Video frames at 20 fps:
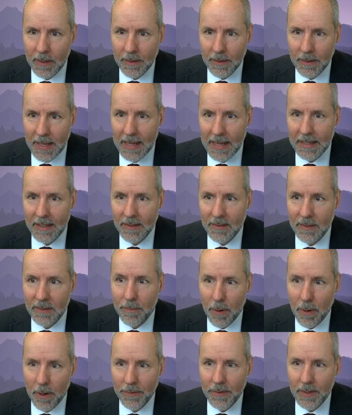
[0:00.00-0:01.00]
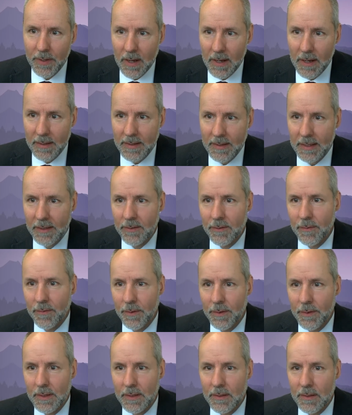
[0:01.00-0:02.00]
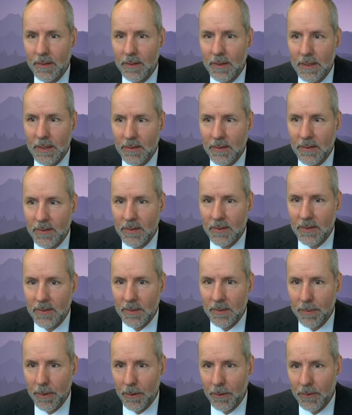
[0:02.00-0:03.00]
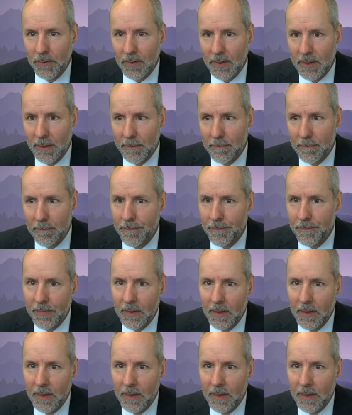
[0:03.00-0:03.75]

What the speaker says: that is in part the context for this symposium.